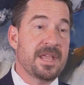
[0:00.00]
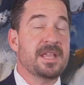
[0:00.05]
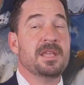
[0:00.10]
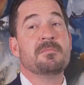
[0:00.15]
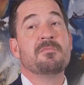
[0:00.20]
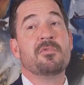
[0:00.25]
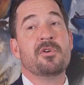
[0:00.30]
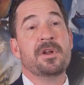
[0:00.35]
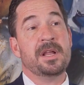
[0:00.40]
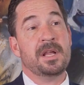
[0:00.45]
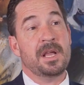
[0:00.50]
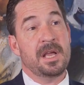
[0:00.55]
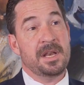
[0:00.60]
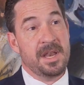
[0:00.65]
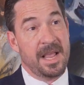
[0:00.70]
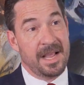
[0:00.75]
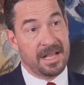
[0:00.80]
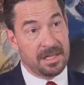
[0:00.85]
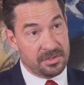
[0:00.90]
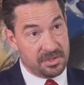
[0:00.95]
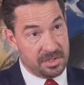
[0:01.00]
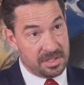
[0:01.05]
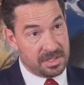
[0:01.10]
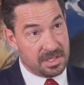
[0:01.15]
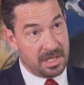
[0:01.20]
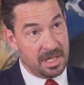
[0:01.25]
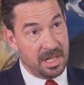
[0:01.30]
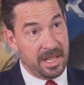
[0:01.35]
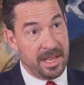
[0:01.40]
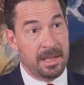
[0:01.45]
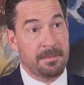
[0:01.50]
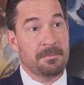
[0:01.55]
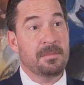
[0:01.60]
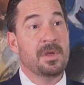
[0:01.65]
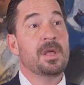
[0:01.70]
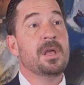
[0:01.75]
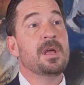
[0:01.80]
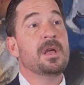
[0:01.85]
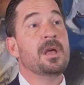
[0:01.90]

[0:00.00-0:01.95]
they can bring a negligence claim